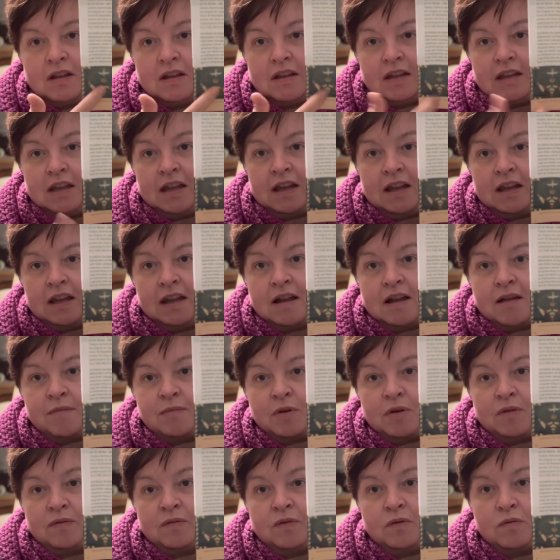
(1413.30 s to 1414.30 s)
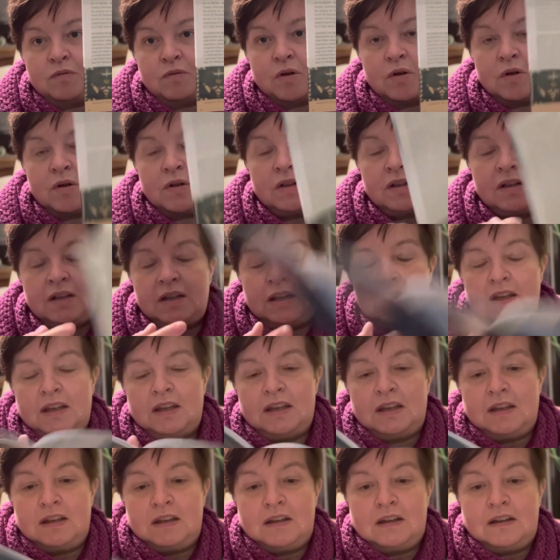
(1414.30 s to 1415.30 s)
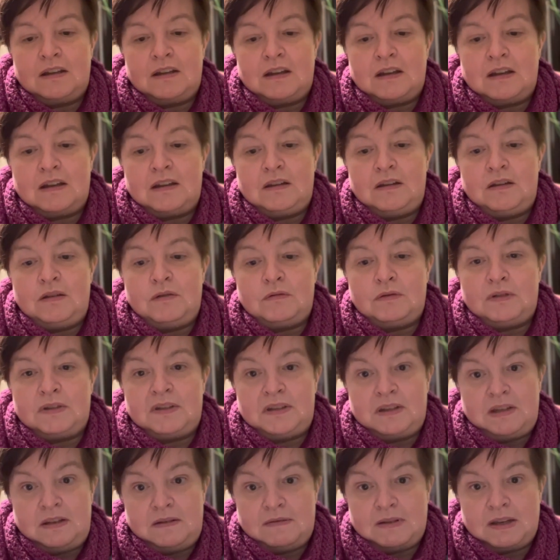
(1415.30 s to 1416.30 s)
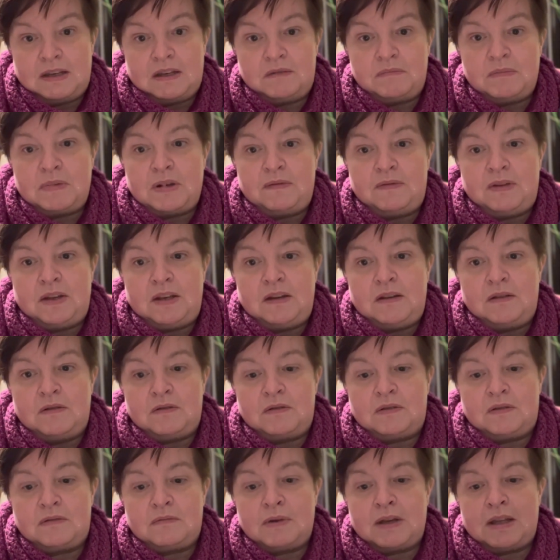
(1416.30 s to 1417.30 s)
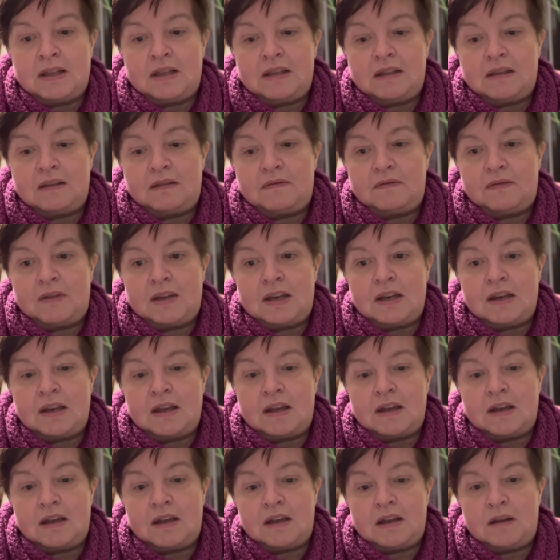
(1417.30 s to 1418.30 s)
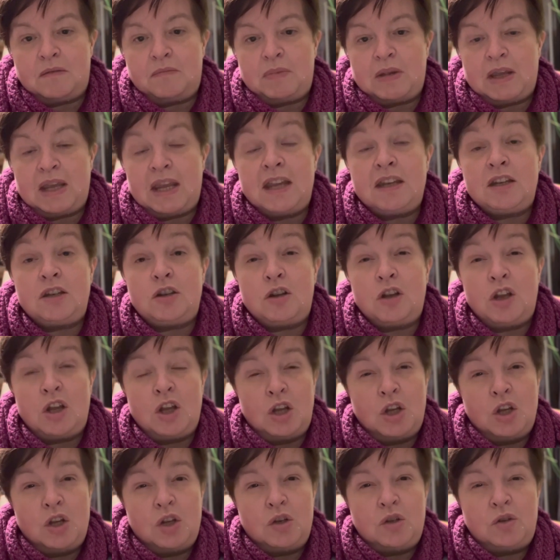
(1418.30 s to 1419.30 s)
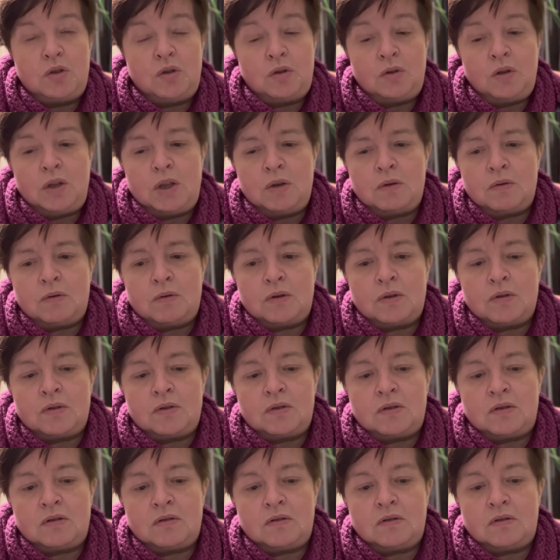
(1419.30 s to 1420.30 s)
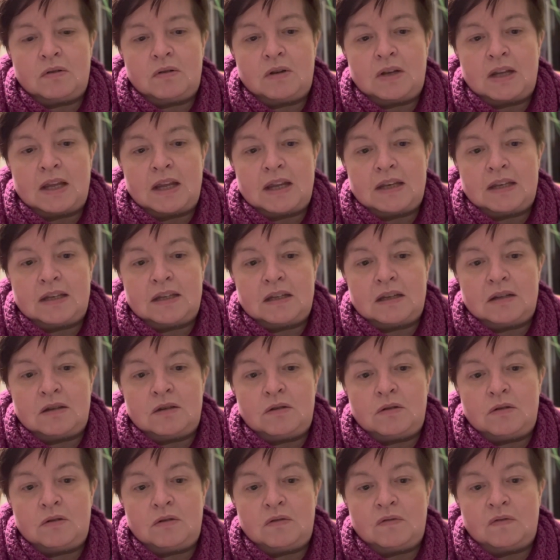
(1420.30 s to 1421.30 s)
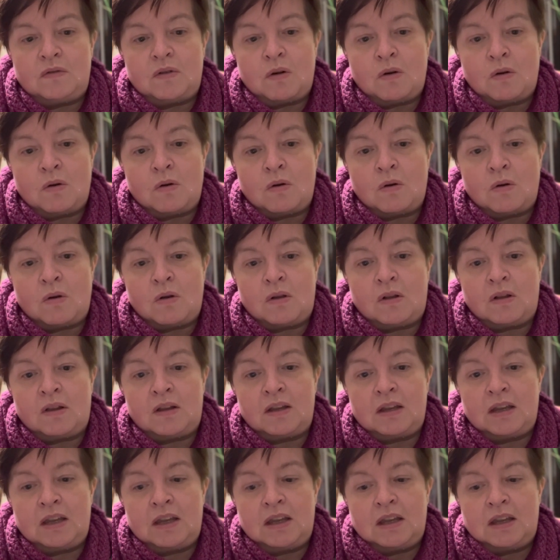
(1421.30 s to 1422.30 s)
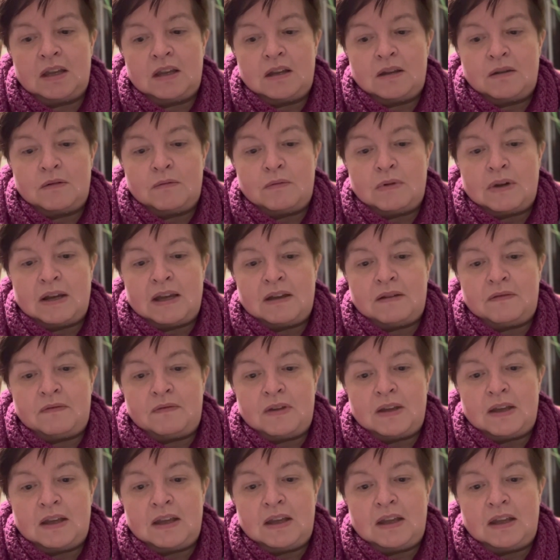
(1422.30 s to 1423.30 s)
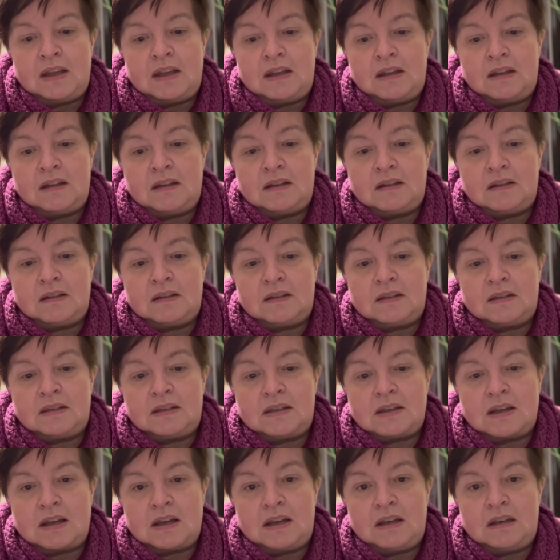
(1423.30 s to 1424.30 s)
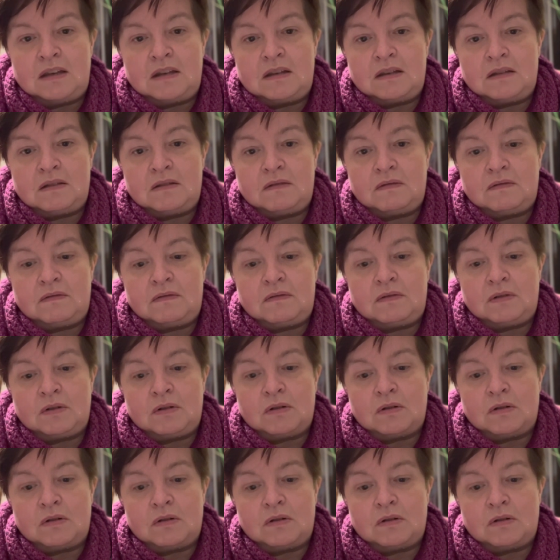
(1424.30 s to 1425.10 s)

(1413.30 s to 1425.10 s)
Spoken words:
hanging up on the wall. You will see that in my video as well. And then I paid €2 to get into the hall where they signed the